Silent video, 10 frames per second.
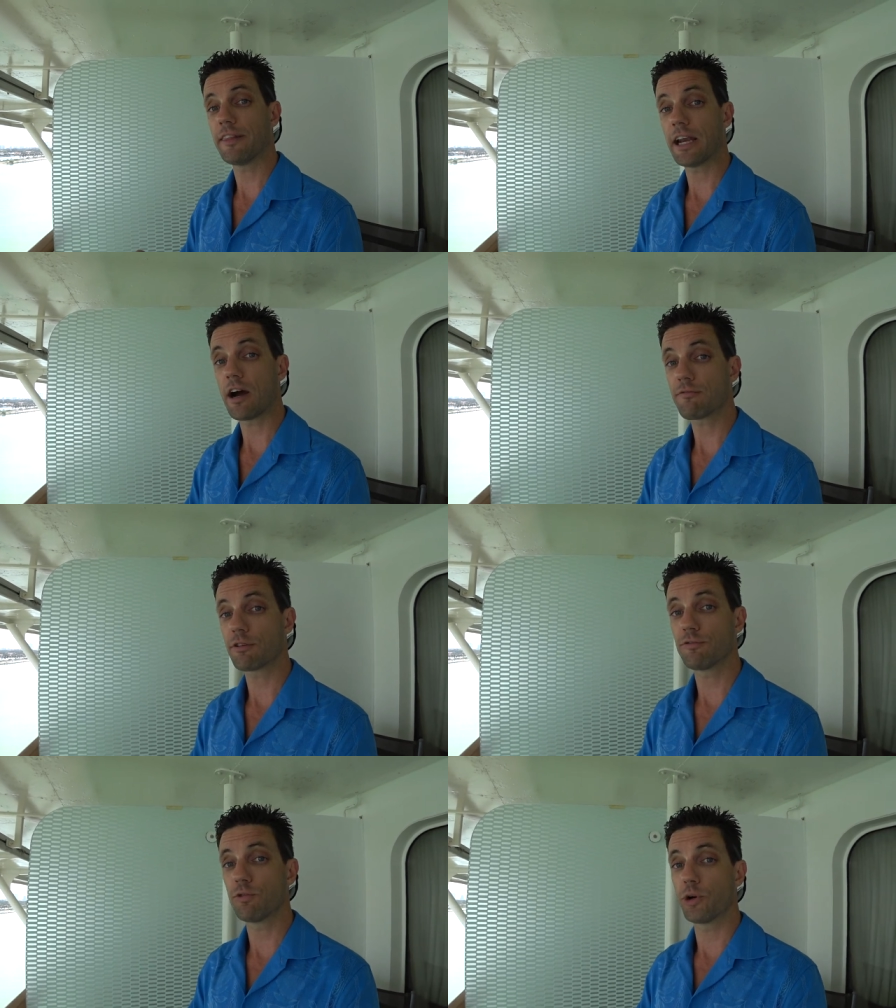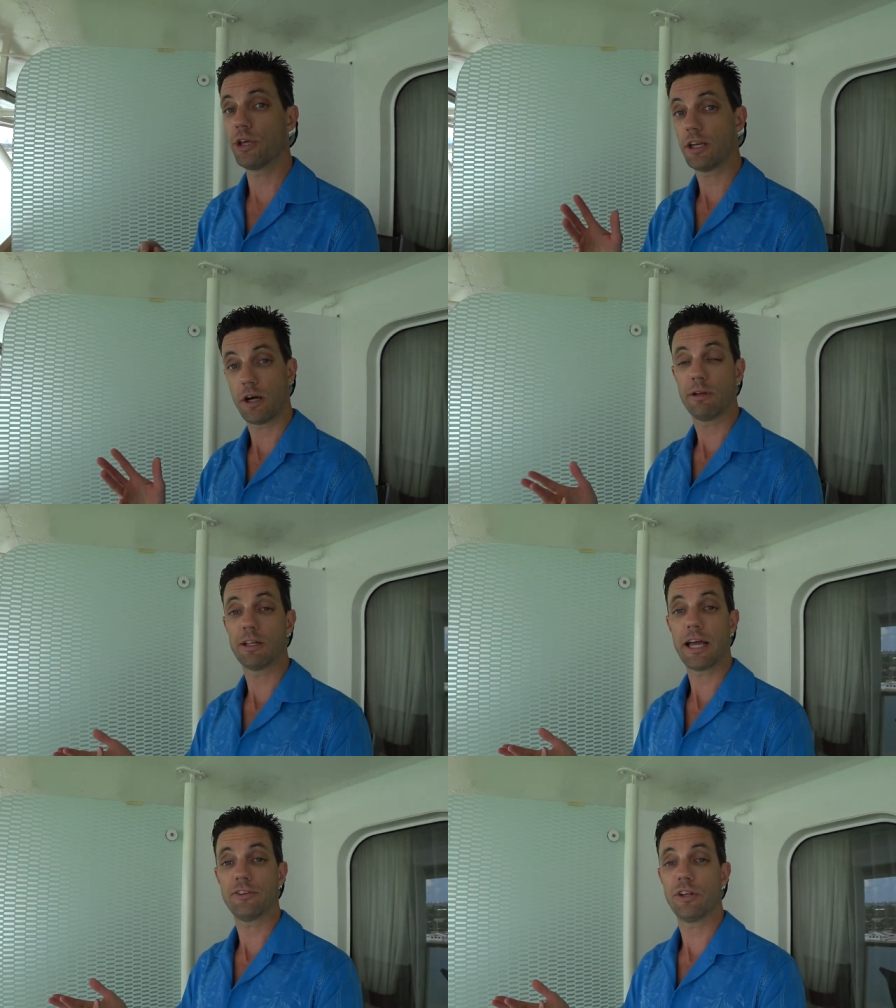that offer for you, and I'll be
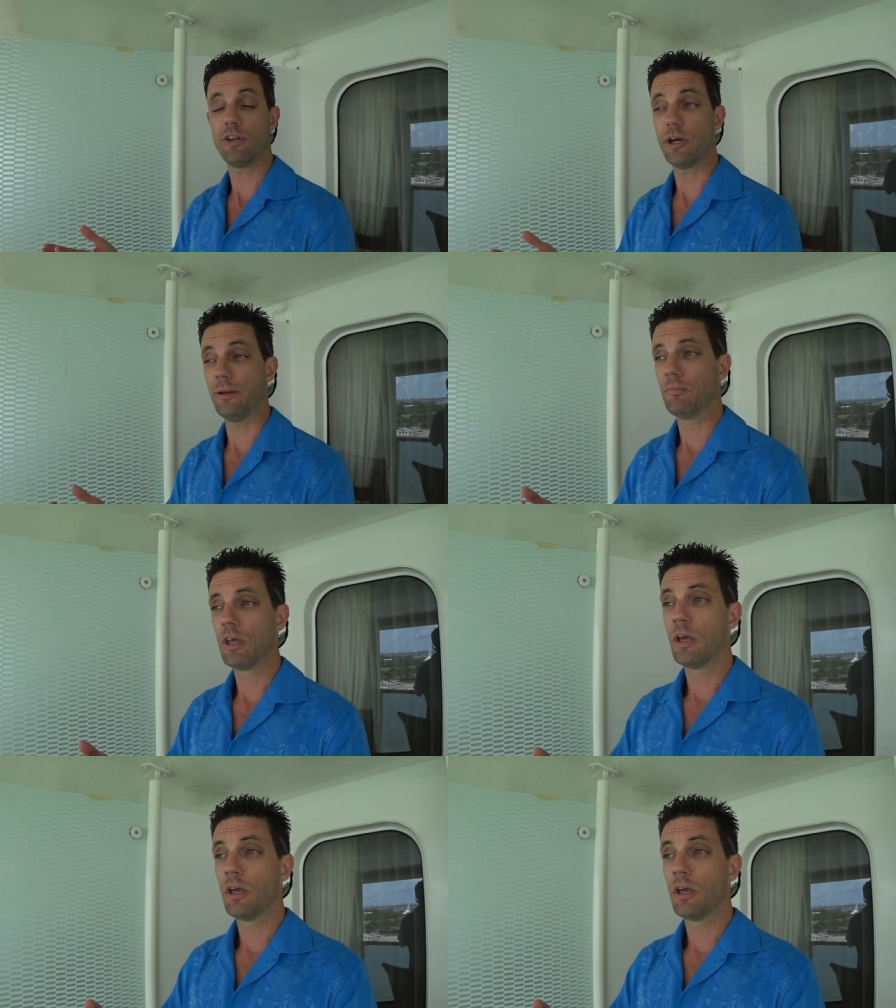glad to do it.